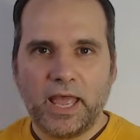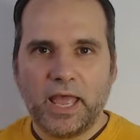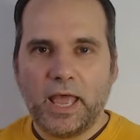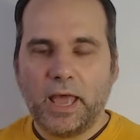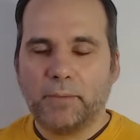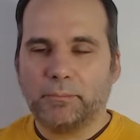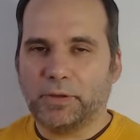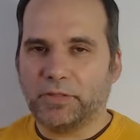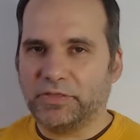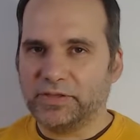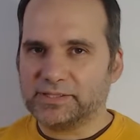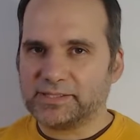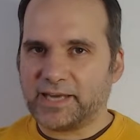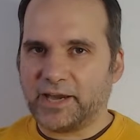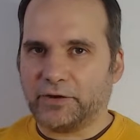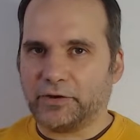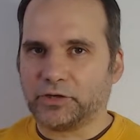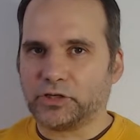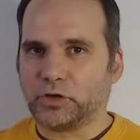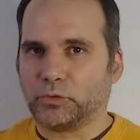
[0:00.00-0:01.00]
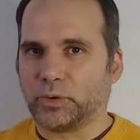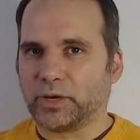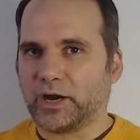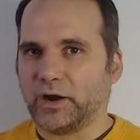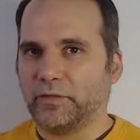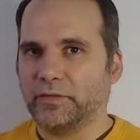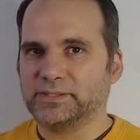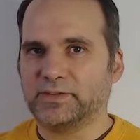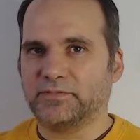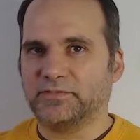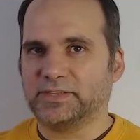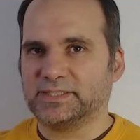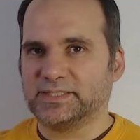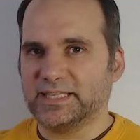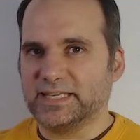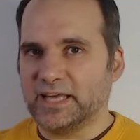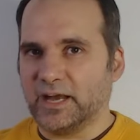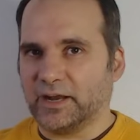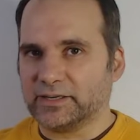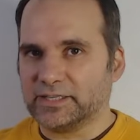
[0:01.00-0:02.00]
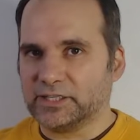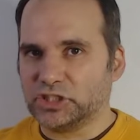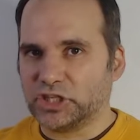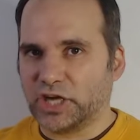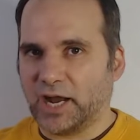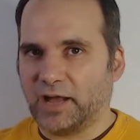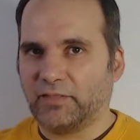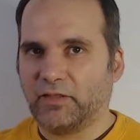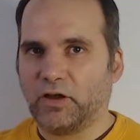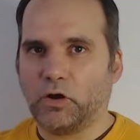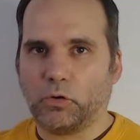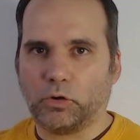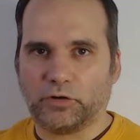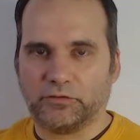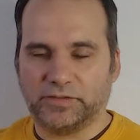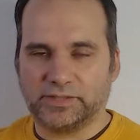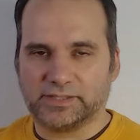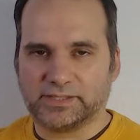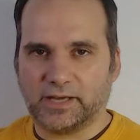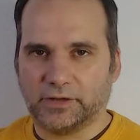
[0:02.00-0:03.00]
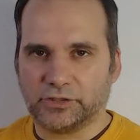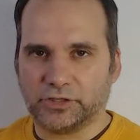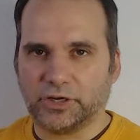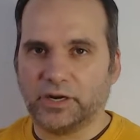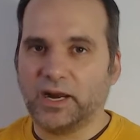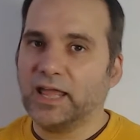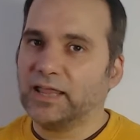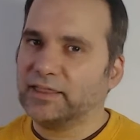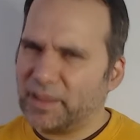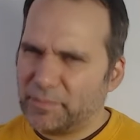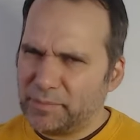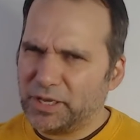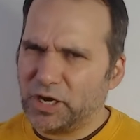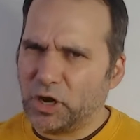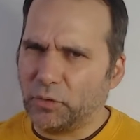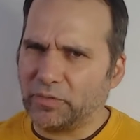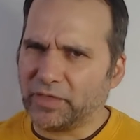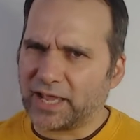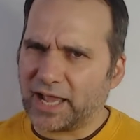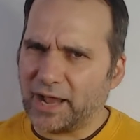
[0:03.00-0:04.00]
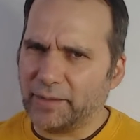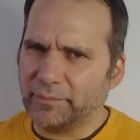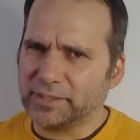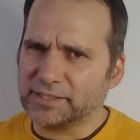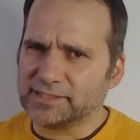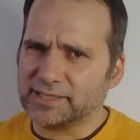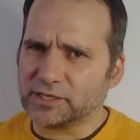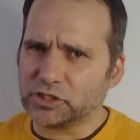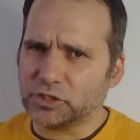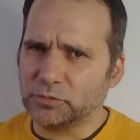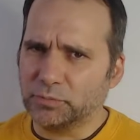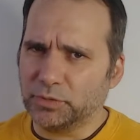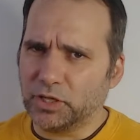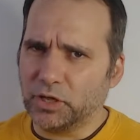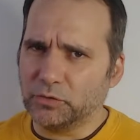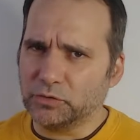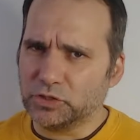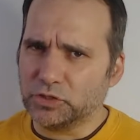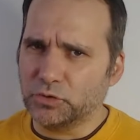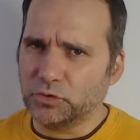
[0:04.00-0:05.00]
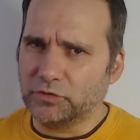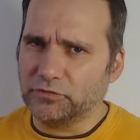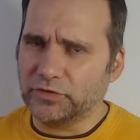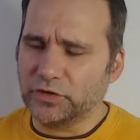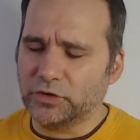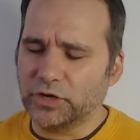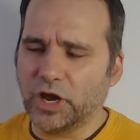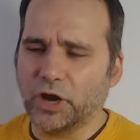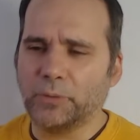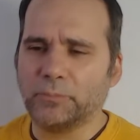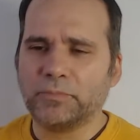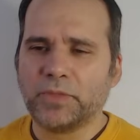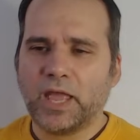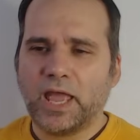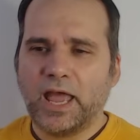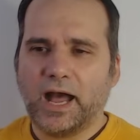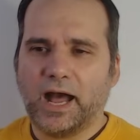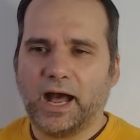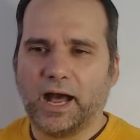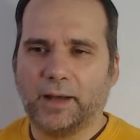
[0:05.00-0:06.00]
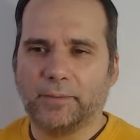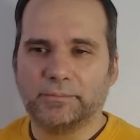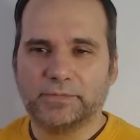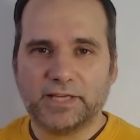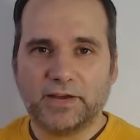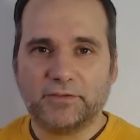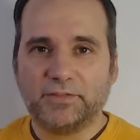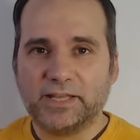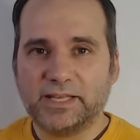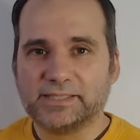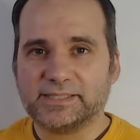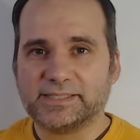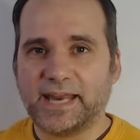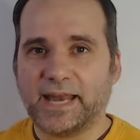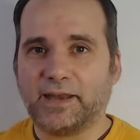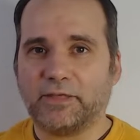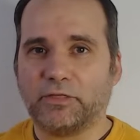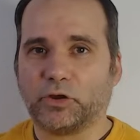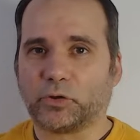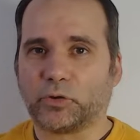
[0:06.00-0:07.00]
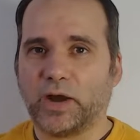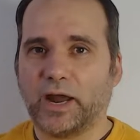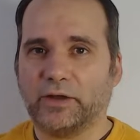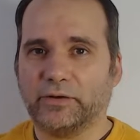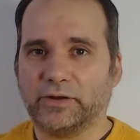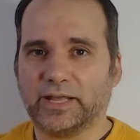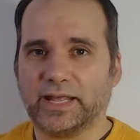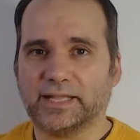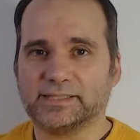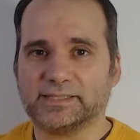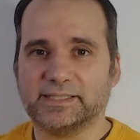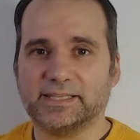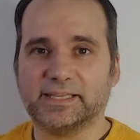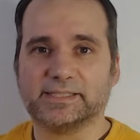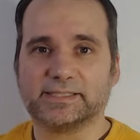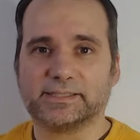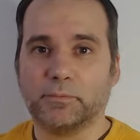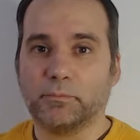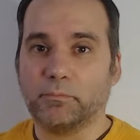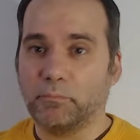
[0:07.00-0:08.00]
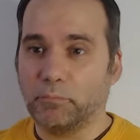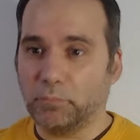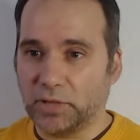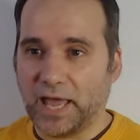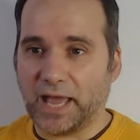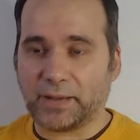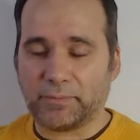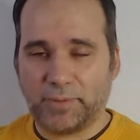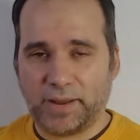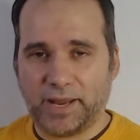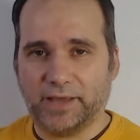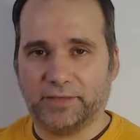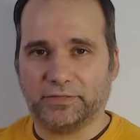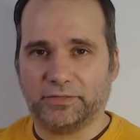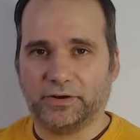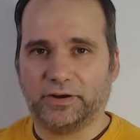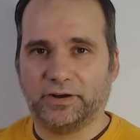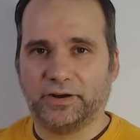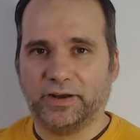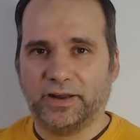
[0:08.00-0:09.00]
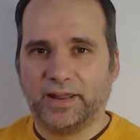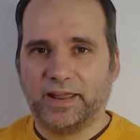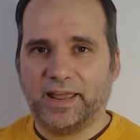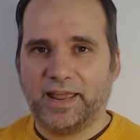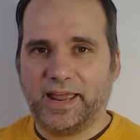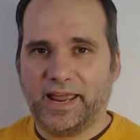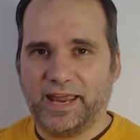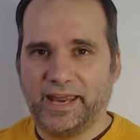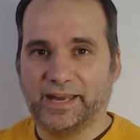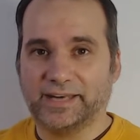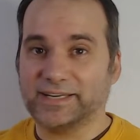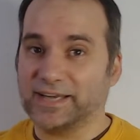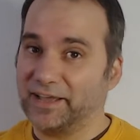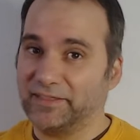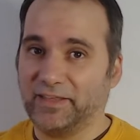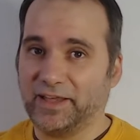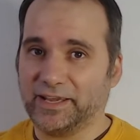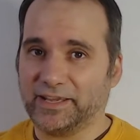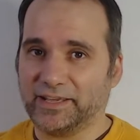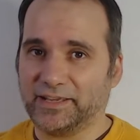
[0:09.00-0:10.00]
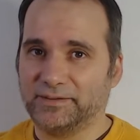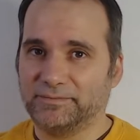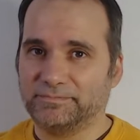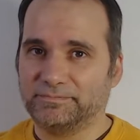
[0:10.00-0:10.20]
But this character, regardless if it's the young T'Challa or if it's Hunter, let me know in the comment section below too if you know. Um, definitely is standing the ground against this Black Panther, and I like it.